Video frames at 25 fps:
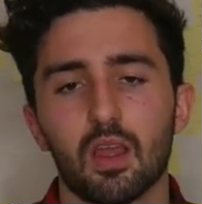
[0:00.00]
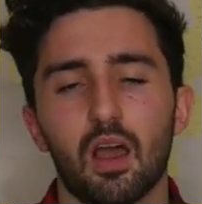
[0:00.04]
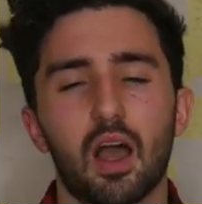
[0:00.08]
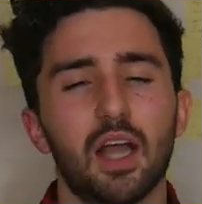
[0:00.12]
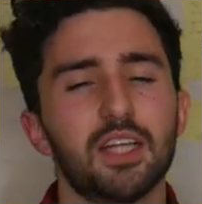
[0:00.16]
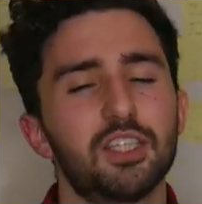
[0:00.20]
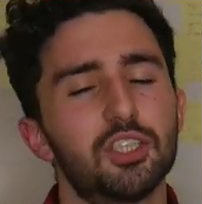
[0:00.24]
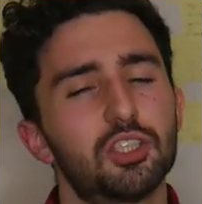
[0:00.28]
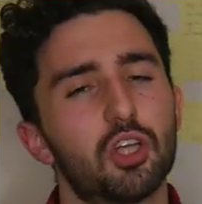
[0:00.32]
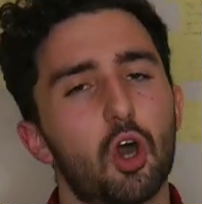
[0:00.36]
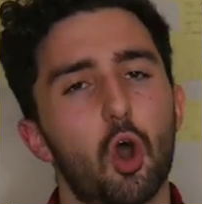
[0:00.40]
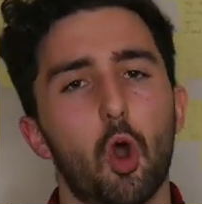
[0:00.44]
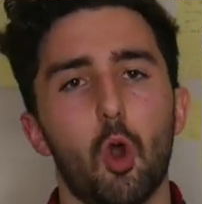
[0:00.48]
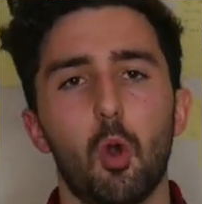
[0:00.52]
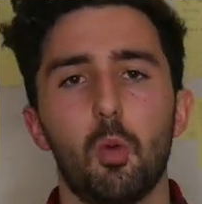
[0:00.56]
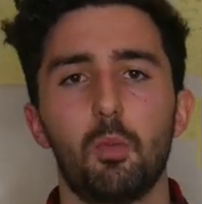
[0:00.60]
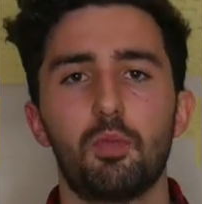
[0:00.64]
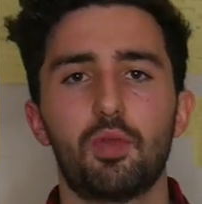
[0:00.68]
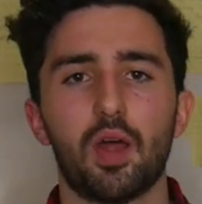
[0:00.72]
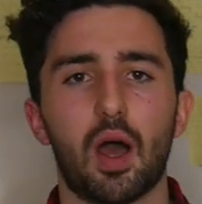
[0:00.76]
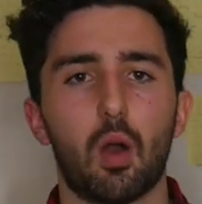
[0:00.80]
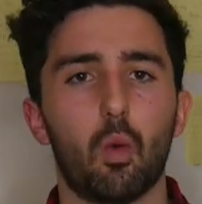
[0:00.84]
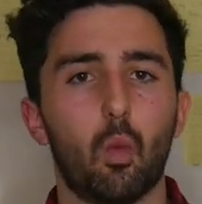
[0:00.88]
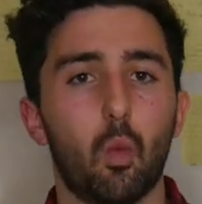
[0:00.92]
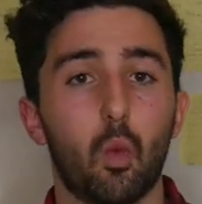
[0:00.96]
I just hope
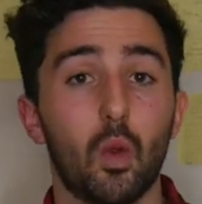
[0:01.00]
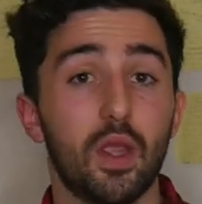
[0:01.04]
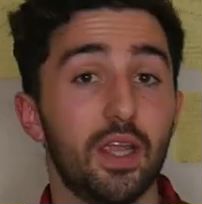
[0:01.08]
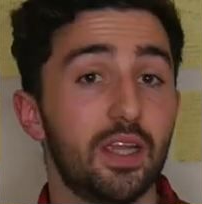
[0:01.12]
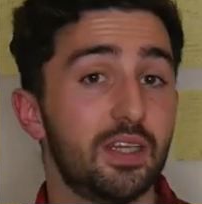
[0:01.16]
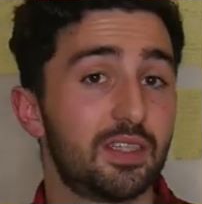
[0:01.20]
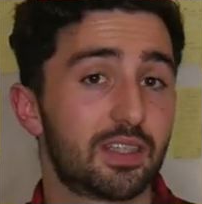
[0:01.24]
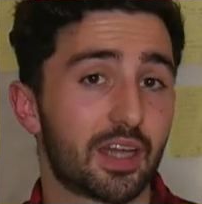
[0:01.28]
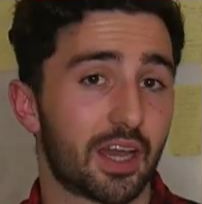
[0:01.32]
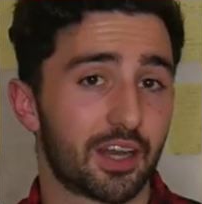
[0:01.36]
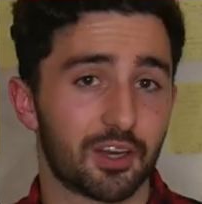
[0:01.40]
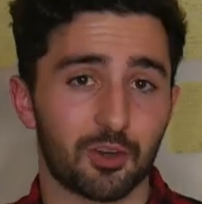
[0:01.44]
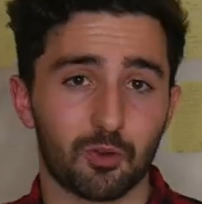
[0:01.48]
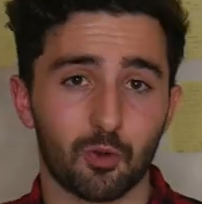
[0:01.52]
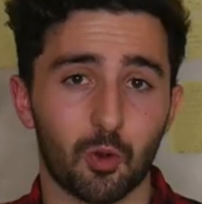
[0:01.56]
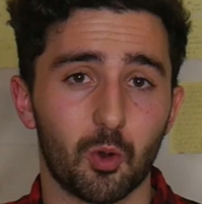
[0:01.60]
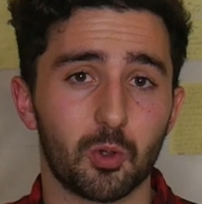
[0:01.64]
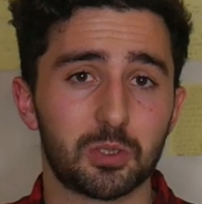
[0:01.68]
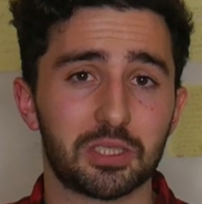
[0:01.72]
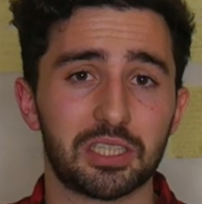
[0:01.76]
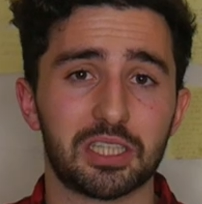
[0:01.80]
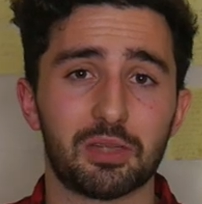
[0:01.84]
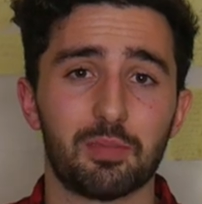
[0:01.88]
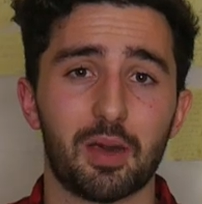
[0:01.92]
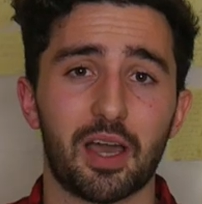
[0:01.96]
that weed kind of
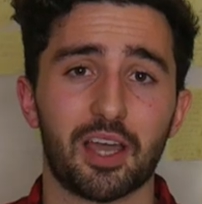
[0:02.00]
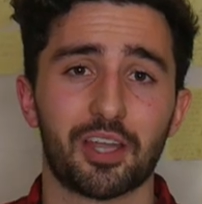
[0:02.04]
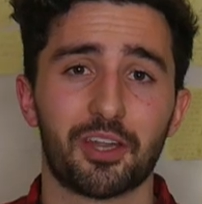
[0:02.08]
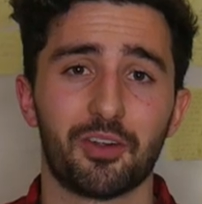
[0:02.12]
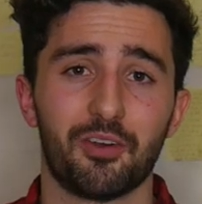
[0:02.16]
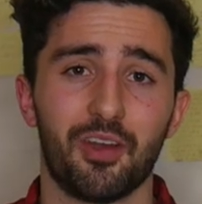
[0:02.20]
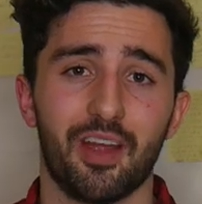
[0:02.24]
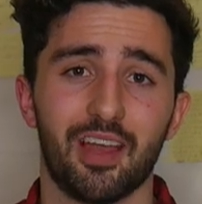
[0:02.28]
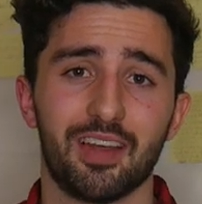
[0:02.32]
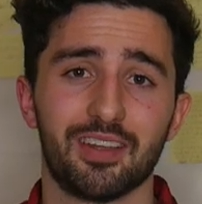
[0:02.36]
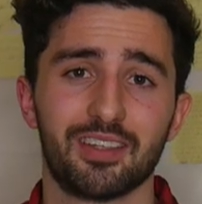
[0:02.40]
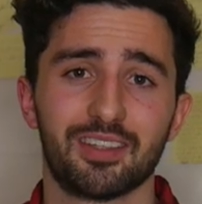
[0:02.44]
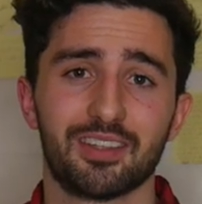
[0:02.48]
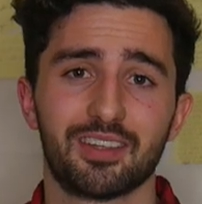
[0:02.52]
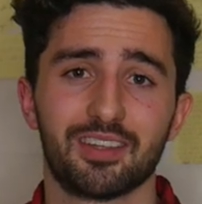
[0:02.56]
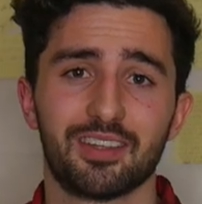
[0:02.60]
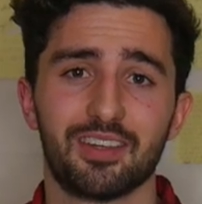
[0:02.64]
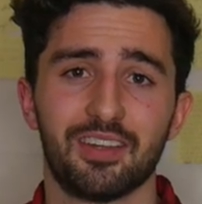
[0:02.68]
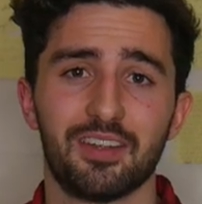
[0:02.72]
grows in the back of your head.